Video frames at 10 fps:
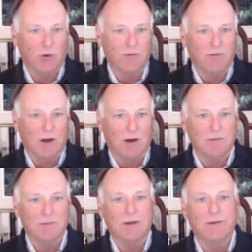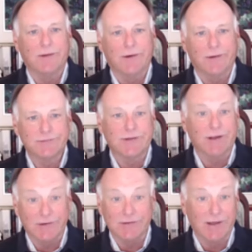profile in their
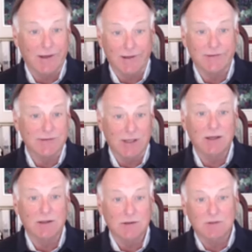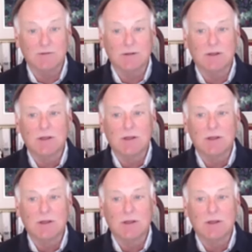70s, 80s, 90s even.